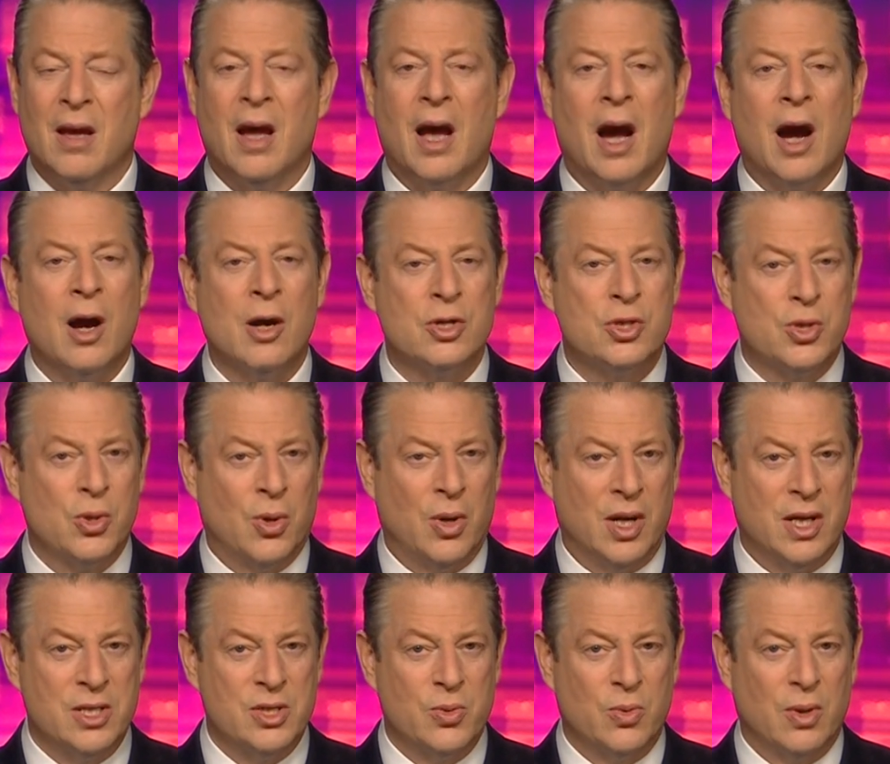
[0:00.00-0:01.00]
Our
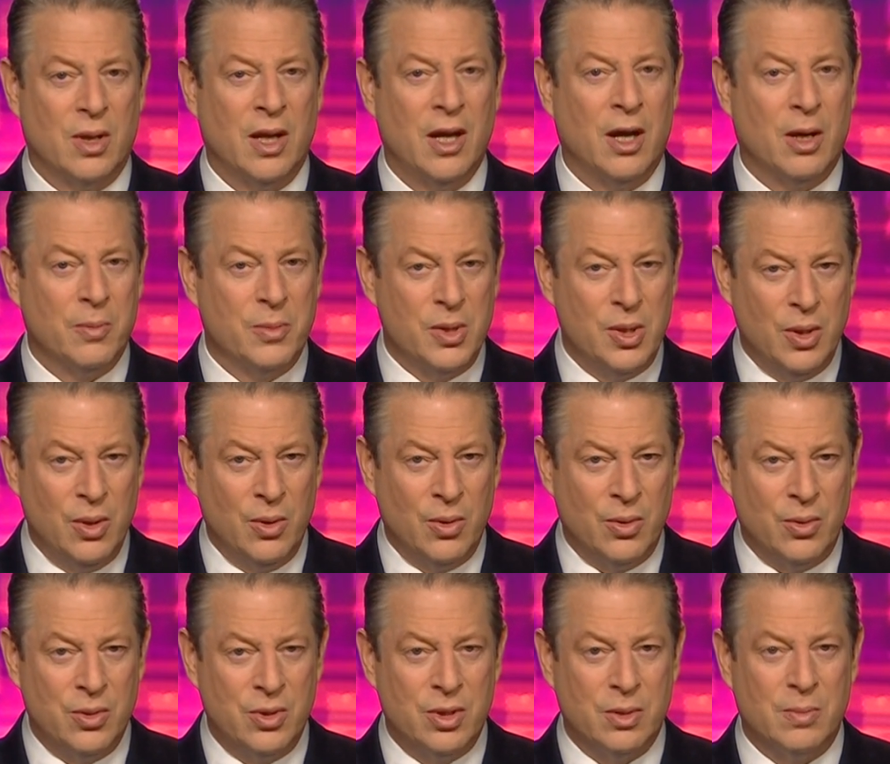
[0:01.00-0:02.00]
choice will help
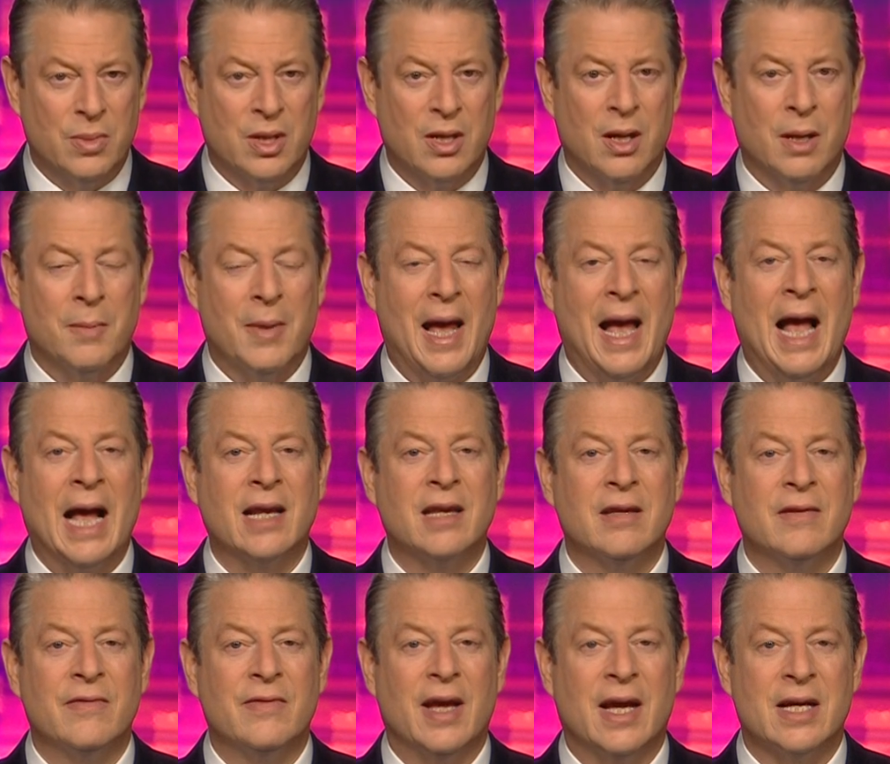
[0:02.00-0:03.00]
you to become
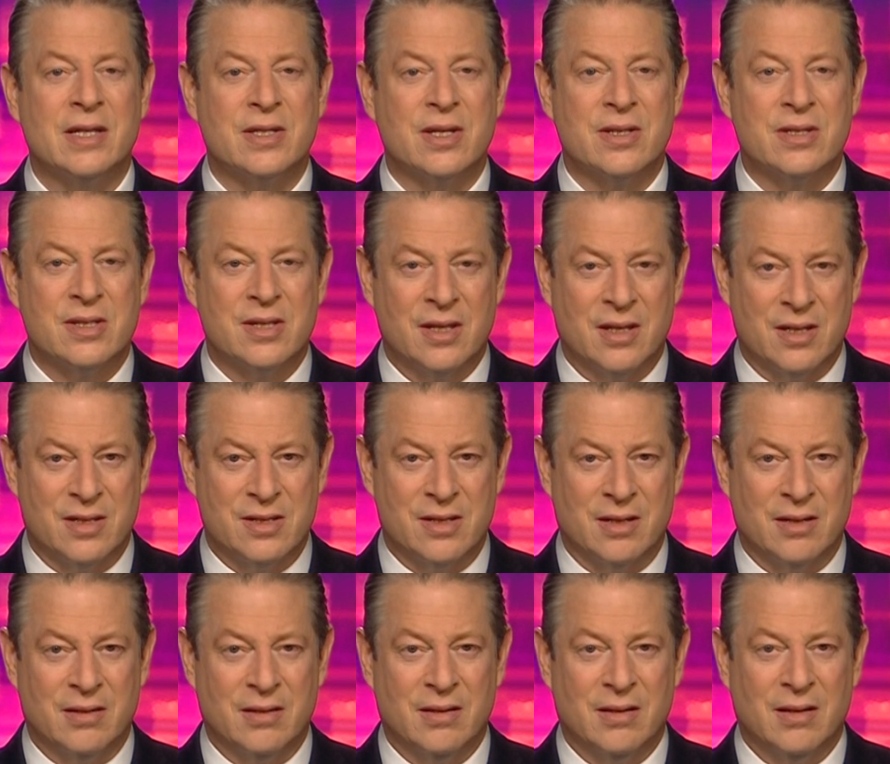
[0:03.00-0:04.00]
active as a
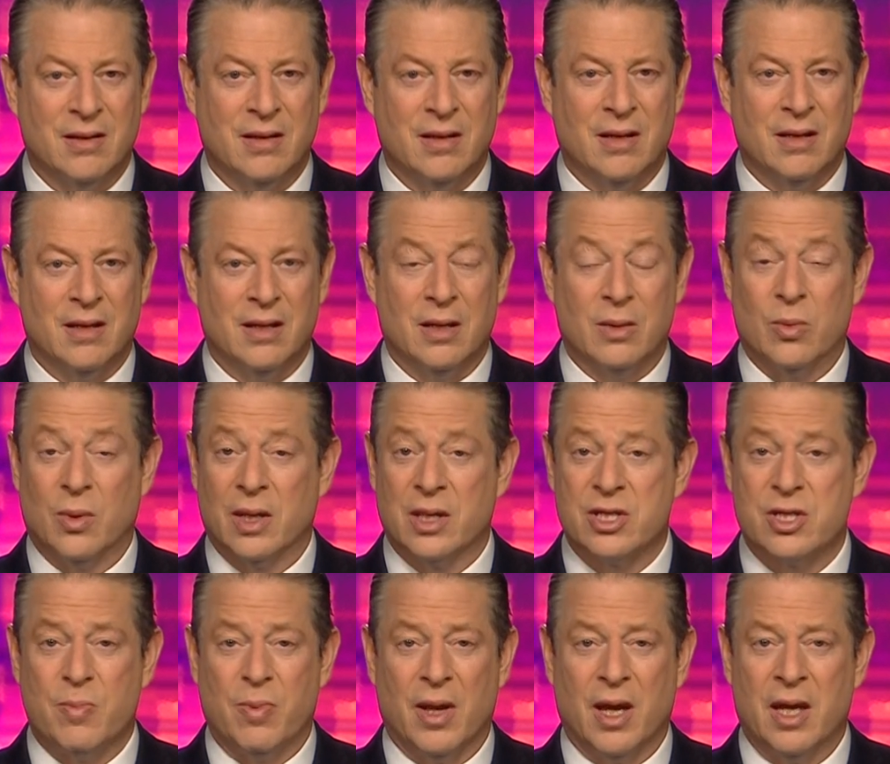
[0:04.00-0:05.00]
citizen. It will
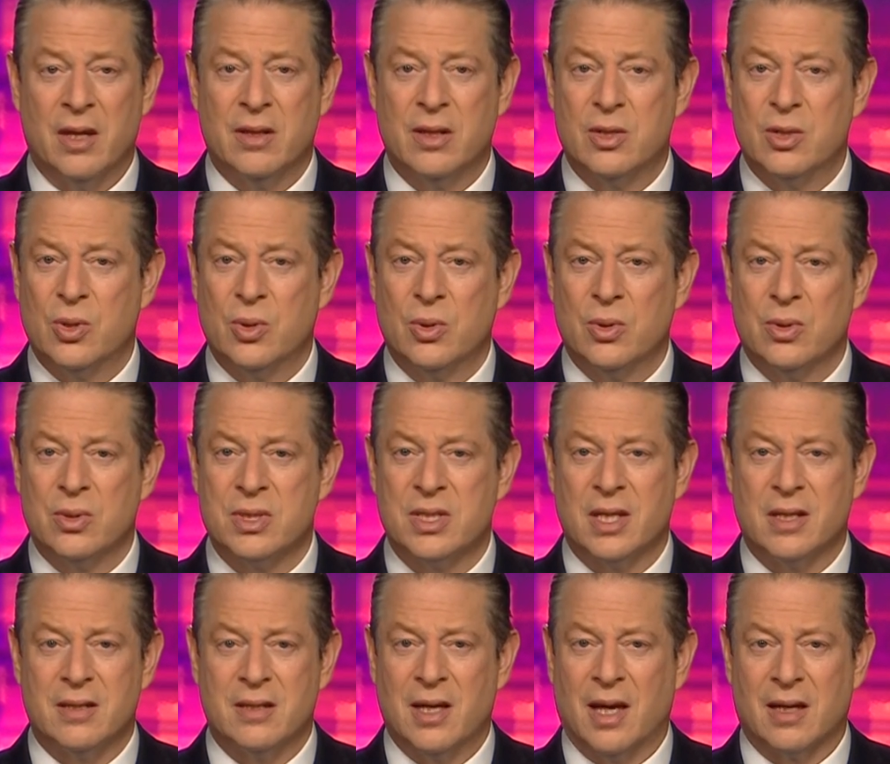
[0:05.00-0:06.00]
explain the tools
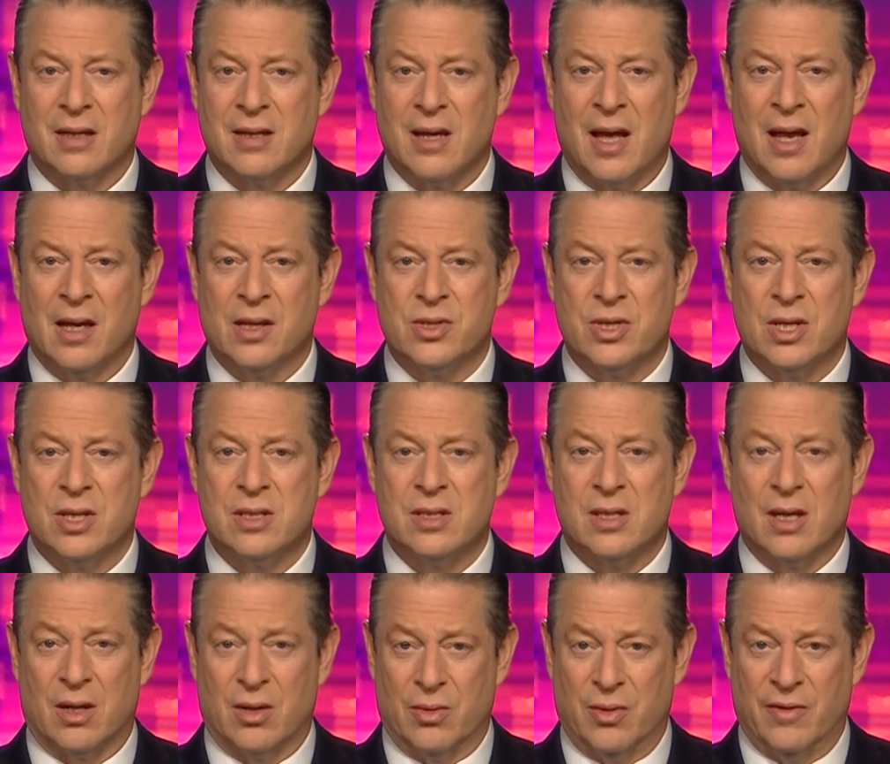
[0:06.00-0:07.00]
and technologies
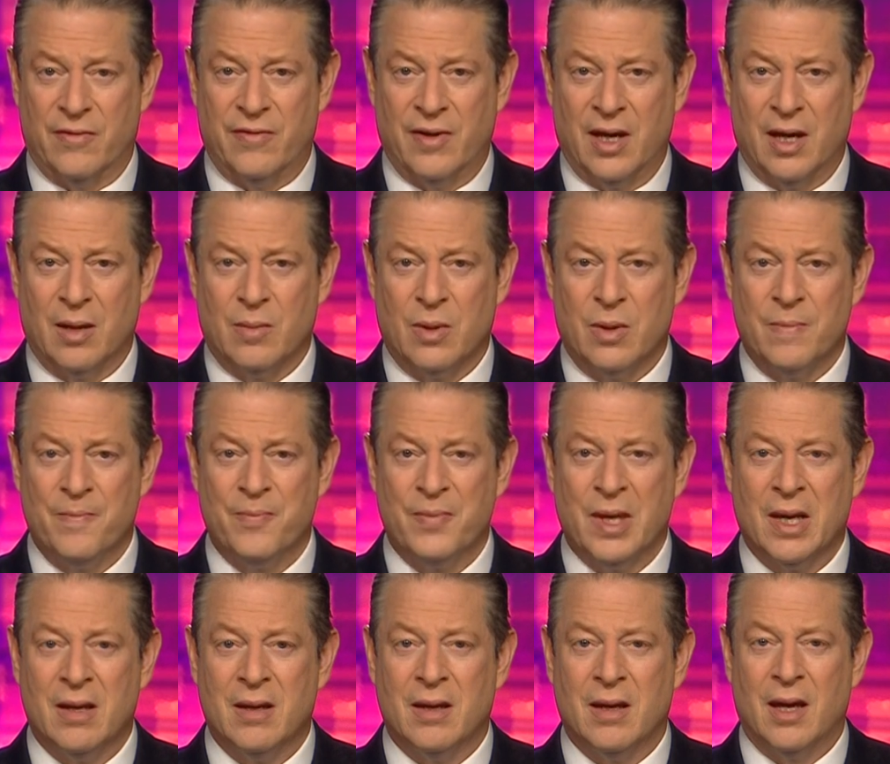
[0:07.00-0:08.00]
that are available
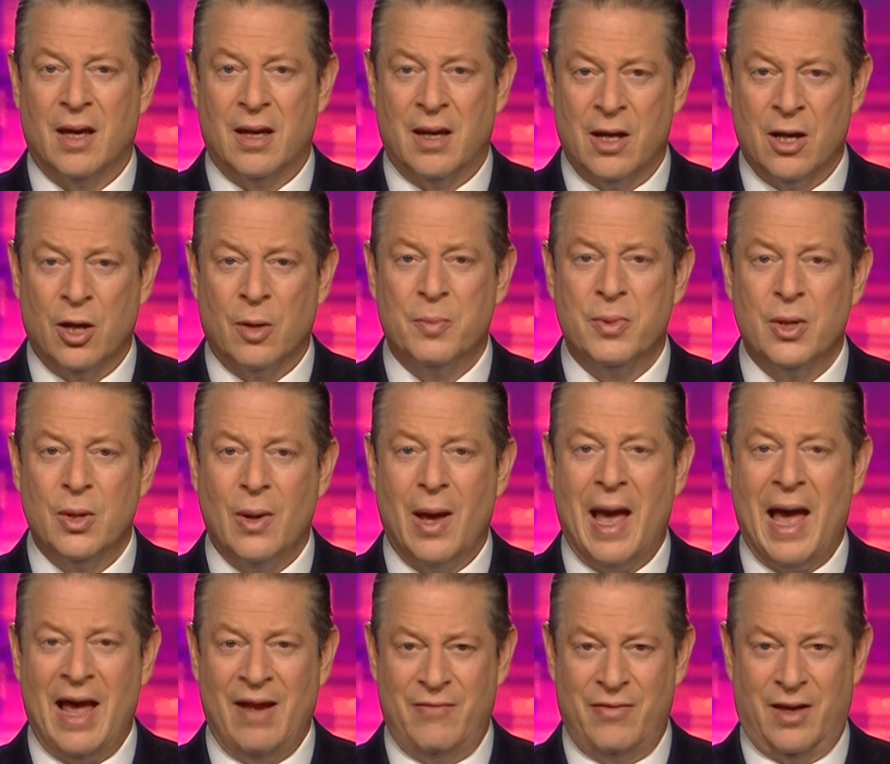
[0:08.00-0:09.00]
and help you
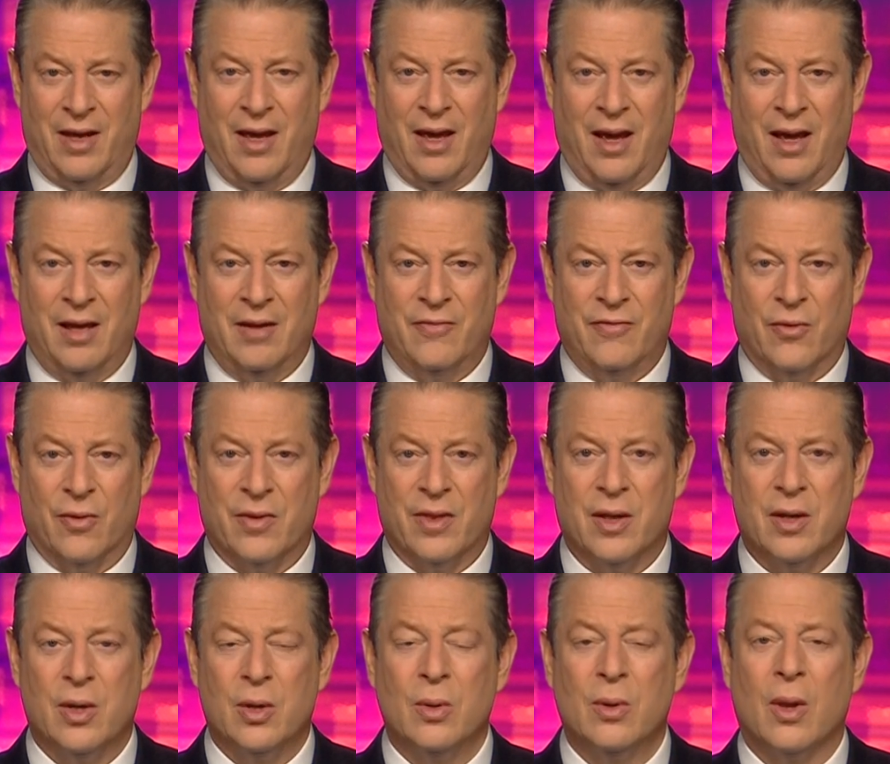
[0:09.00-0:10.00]
advocate for the
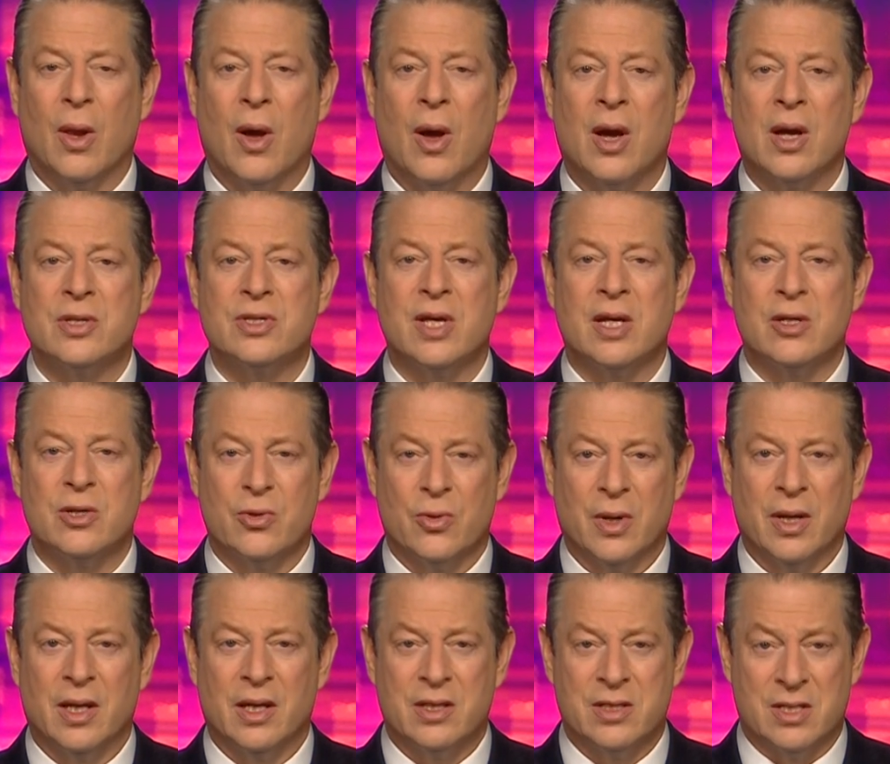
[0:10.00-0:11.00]
new laws and
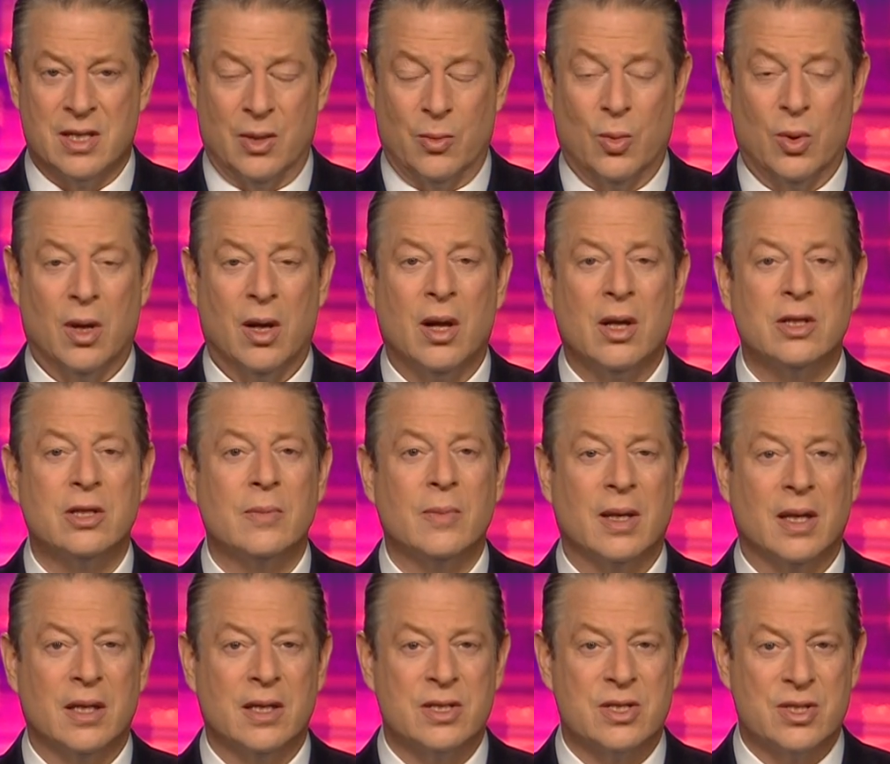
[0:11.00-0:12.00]
treaties that will
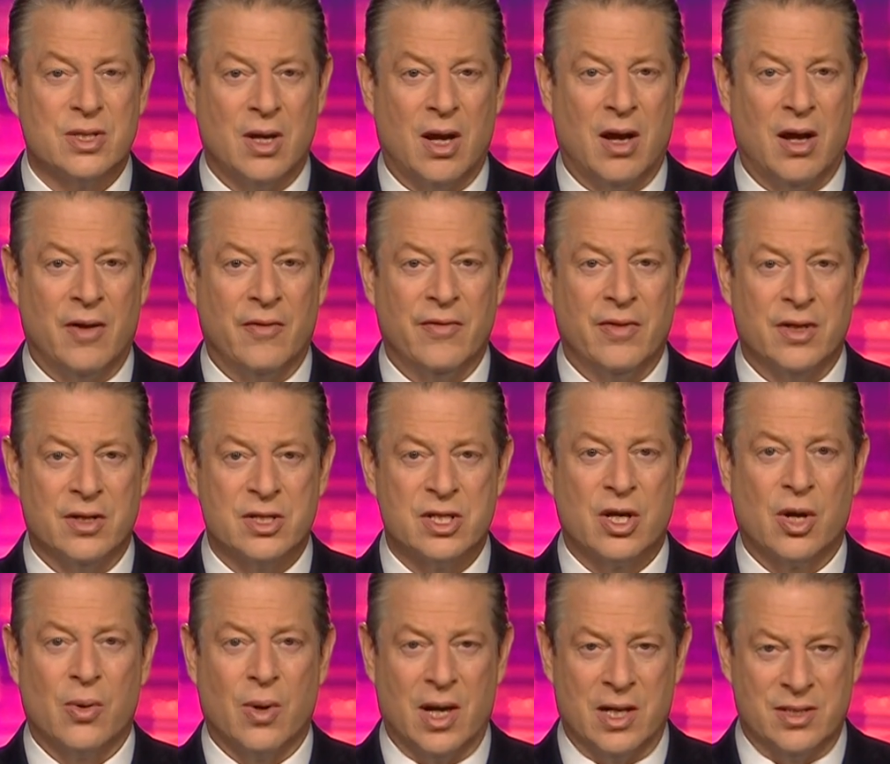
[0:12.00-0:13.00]
ultimately solve this
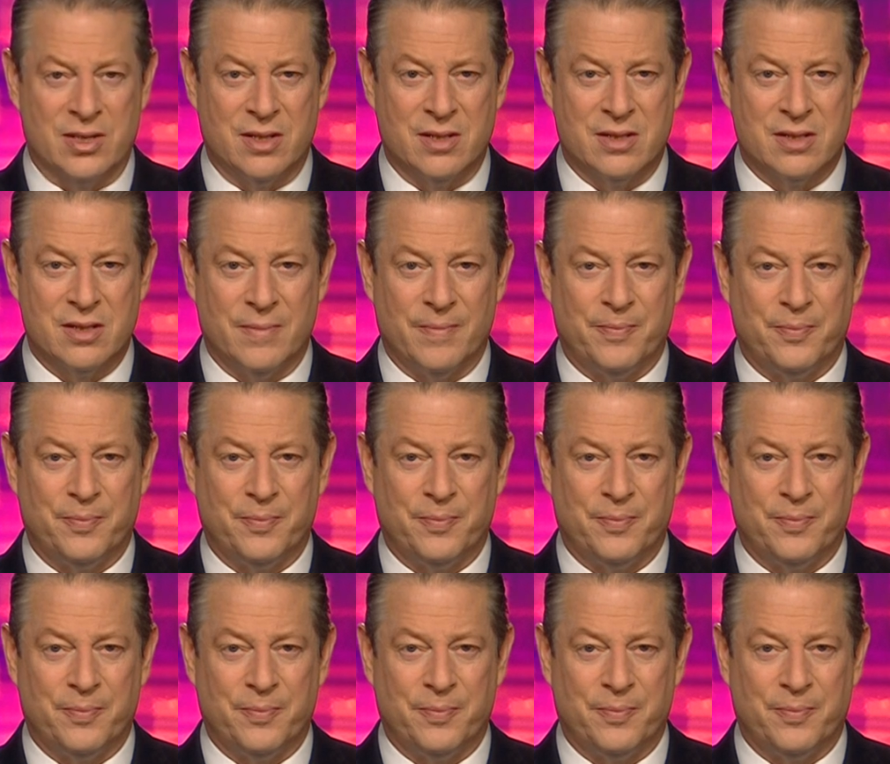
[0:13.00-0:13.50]
crisis.